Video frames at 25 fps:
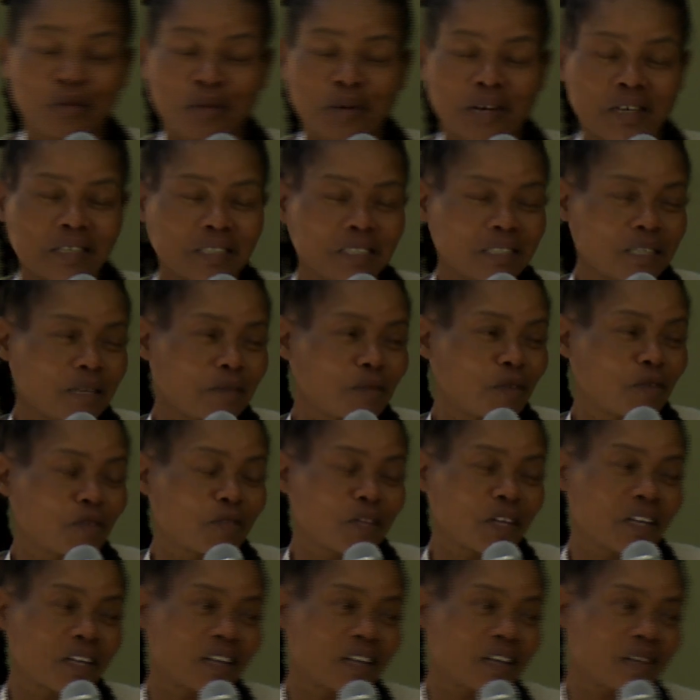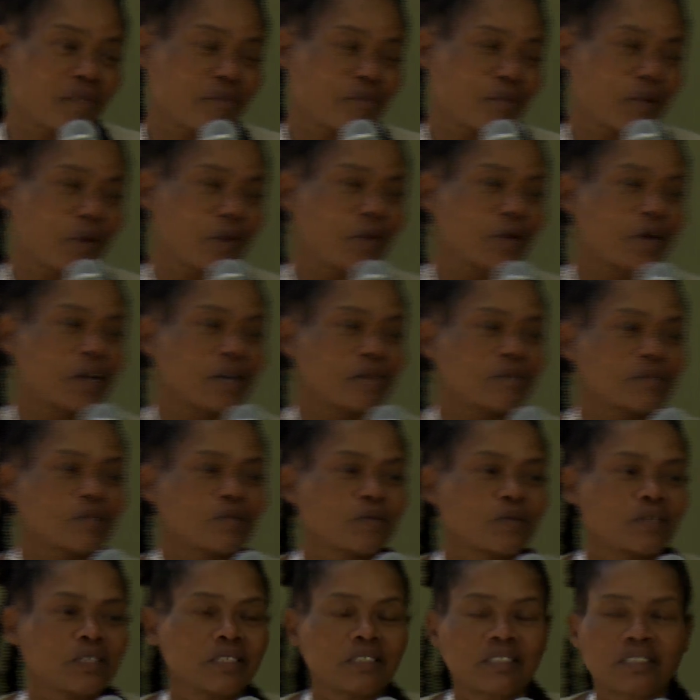some of the programs
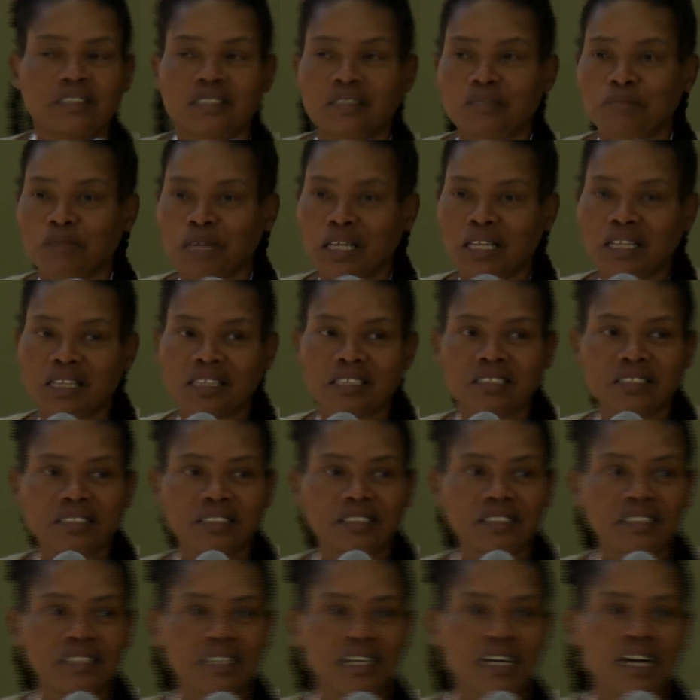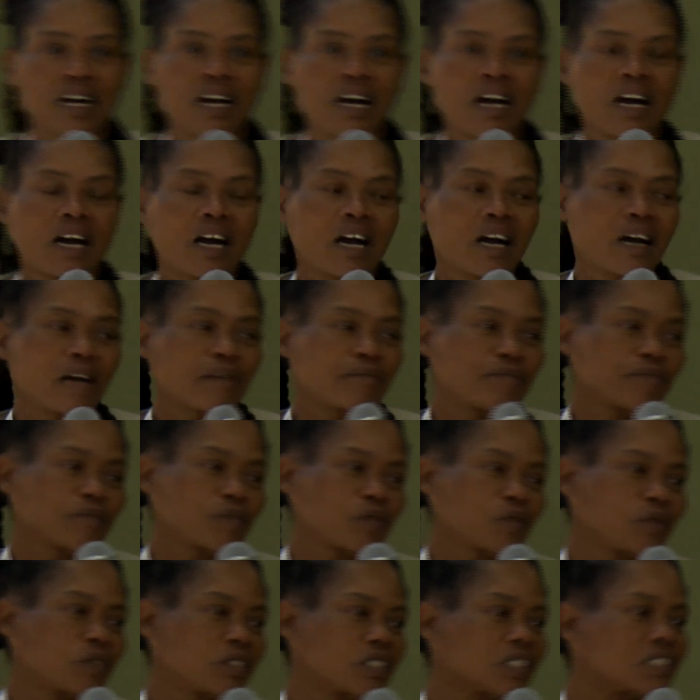were dismantled,
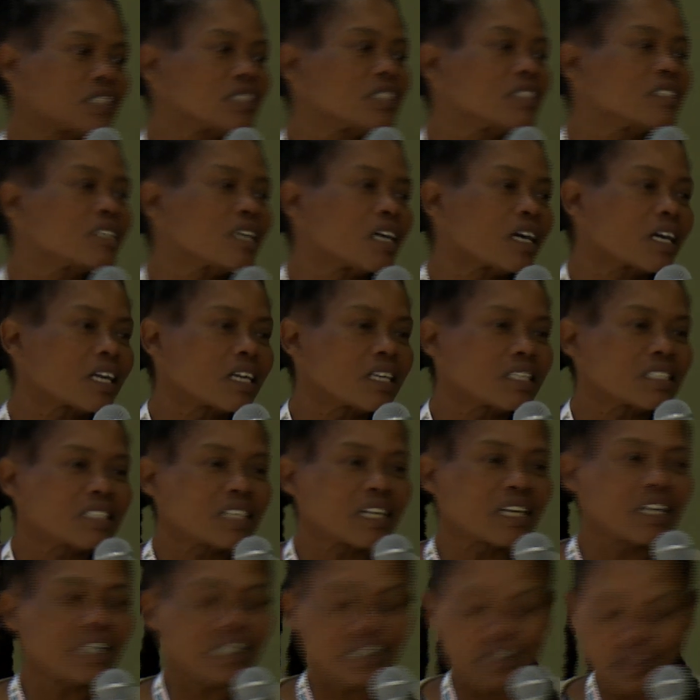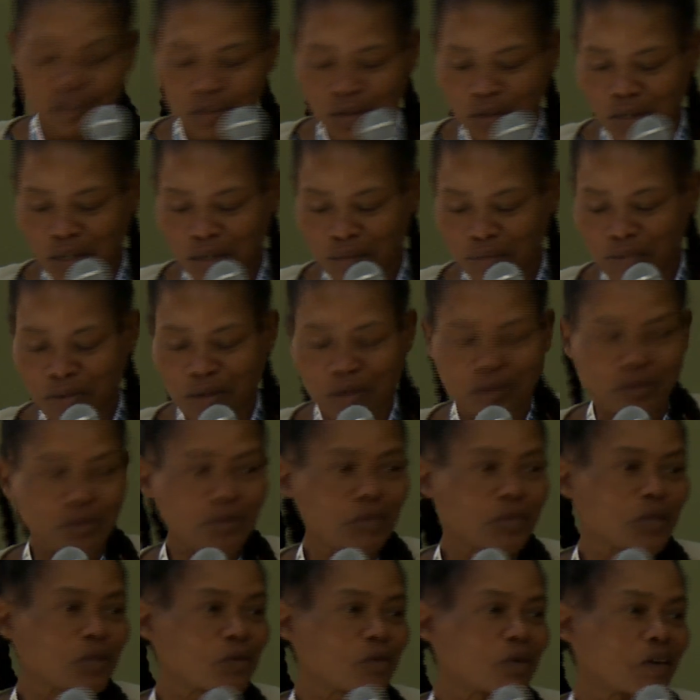which I guess I can talk about
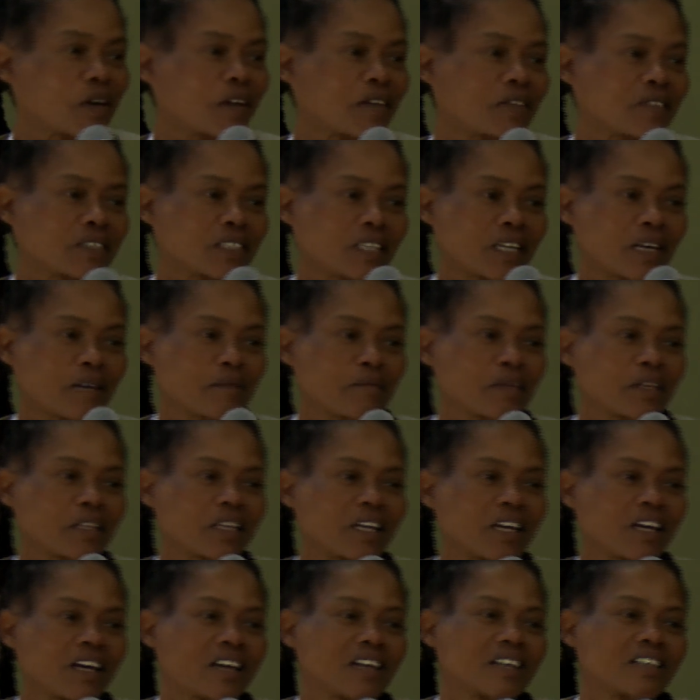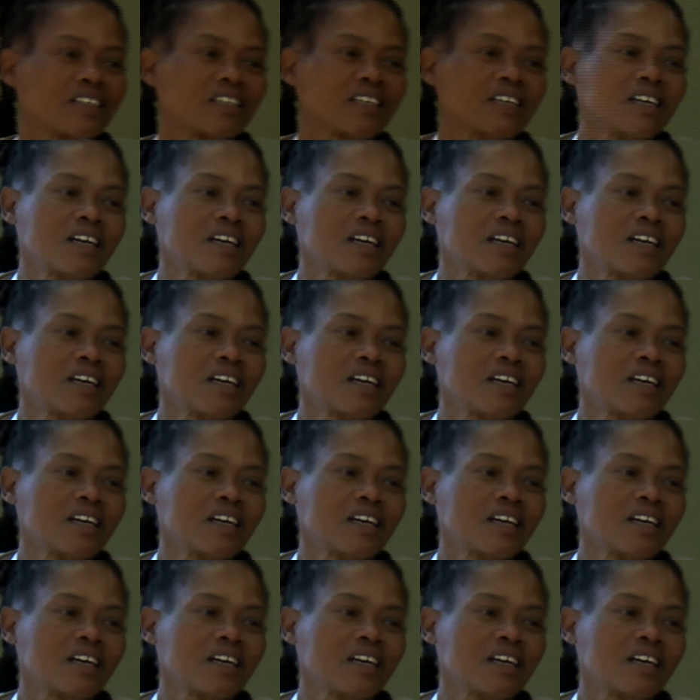when we have time at the end.